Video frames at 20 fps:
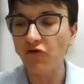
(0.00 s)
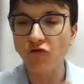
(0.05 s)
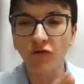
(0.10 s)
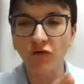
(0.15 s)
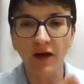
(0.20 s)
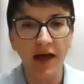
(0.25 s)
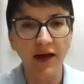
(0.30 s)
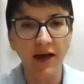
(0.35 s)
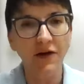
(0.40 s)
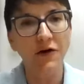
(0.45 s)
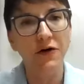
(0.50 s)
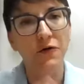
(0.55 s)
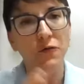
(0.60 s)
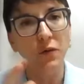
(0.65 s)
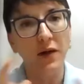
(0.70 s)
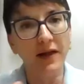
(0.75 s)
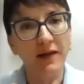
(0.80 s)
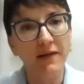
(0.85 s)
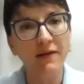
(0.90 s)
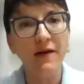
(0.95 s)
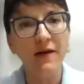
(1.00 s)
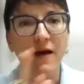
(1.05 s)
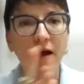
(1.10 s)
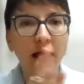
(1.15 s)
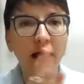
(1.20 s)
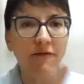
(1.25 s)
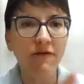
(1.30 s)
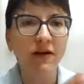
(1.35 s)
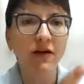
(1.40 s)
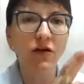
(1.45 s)
together with
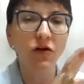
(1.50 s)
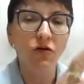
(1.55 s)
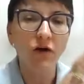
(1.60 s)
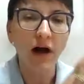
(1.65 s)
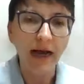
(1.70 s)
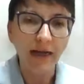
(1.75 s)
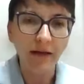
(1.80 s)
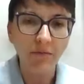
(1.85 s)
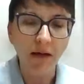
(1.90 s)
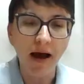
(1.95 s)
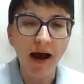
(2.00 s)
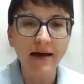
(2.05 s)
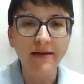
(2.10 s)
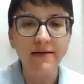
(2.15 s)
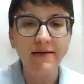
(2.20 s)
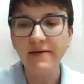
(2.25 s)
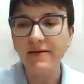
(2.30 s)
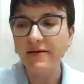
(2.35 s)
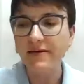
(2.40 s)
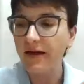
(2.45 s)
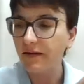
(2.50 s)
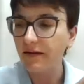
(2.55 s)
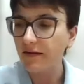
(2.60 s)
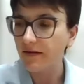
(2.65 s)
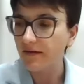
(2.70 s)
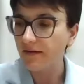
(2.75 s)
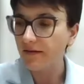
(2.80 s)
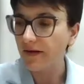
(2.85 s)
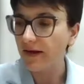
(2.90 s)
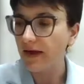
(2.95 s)
having the right mindset,
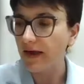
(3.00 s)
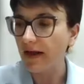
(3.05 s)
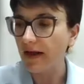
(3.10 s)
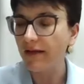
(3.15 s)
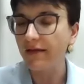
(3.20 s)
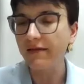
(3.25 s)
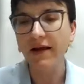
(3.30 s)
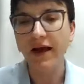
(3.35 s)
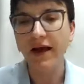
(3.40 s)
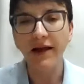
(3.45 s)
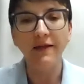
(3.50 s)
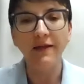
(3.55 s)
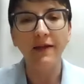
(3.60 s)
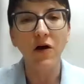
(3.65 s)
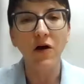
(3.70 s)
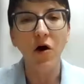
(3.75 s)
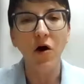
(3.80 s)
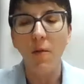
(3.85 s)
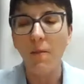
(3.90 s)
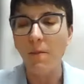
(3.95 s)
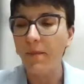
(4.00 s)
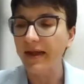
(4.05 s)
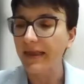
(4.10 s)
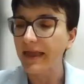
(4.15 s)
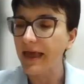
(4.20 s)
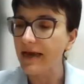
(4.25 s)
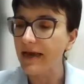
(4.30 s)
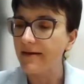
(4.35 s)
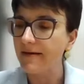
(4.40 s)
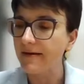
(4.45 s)
the skills, and the
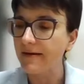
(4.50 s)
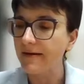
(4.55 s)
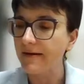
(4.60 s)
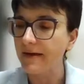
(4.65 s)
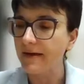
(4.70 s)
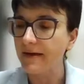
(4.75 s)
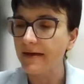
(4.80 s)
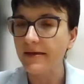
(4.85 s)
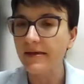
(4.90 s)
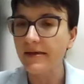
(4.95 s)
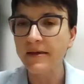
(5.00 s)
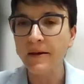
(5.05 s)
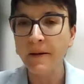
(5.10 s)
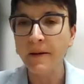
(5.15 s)
competencies.